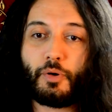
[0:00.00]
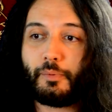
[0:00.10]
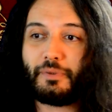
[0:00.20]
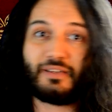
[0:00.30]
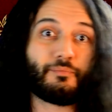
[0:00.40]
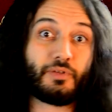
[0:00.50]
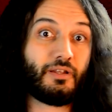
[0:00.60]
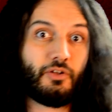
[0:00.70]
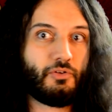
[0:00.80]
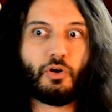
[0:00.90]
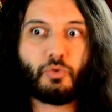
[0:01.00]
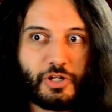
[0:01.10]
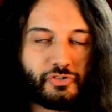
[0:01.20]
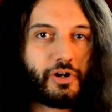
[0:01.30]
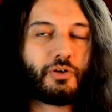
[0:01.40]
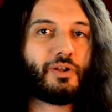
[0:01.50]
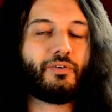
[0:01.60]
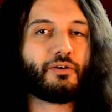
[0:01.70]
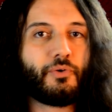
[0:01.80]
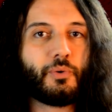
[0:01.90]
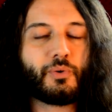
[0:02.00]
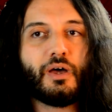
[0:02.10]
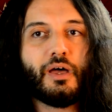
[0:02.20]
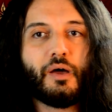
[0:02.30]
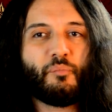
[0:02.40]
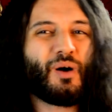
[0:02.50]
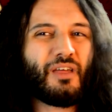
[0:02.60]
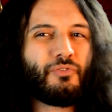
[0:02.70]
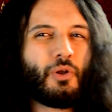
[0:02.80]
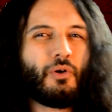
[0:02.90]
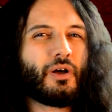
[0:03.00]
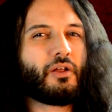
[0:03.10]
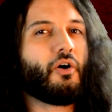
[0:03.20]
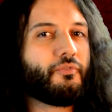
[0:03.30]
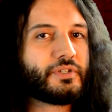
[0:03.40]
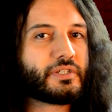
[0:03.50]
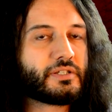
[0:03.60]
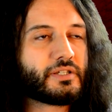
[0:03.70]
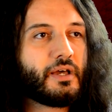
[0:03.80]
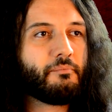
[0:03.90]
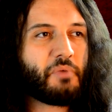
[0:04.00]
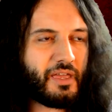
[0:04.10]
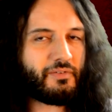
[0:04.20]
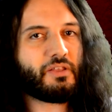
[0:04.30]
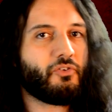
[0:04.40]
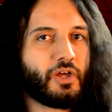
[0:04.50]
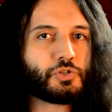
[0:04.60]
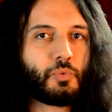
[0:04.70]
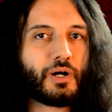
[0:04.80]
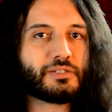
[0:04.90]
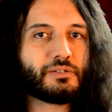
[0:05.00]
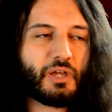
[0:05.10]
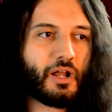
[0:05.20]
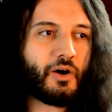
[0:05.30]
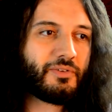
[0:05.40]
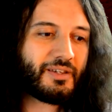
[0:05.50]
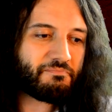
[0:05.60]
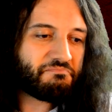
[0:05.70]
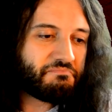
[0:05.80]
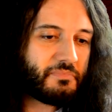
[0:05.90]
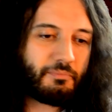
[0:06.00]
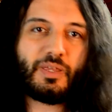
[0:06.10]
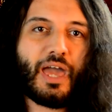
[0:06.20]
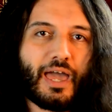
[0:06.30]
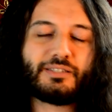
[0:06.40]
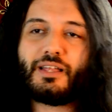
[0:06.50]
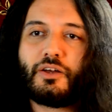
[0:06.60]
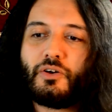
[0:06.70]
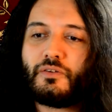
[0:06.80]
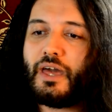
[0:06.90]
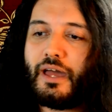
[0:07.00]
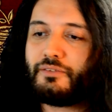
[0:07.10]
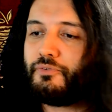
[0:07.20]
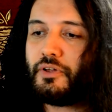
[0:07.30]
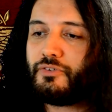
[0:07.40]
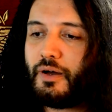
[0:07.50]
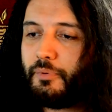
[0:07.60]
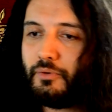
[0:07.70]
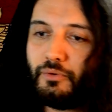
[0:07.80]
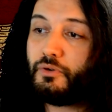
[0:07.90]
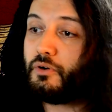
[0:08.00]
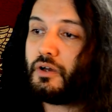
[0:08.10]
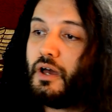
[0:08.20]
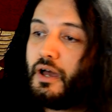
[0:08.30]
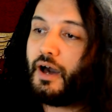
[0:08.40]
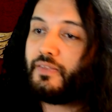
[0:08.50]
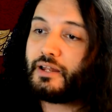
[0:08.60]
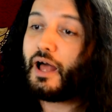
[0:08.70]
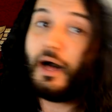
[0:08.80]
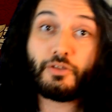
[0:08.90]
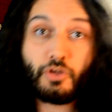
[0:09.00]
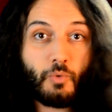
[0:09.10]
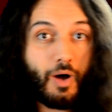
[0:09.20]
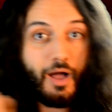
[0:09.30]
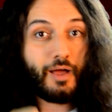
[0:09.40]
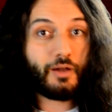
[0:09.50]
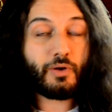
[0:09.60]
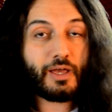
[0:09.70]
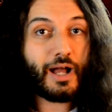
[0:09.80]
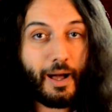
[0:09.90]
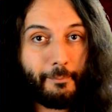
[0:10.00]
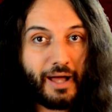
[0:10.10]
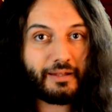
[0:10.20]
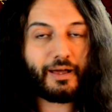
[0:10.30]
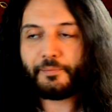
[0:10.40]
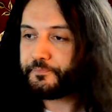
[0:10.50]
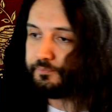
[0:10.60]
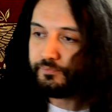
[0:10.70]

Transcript: probably something that no Legionary could ever afford. But if you look at officers, even the rich ones, you know, they could get, for example, oh, look at that new Lorica Hamata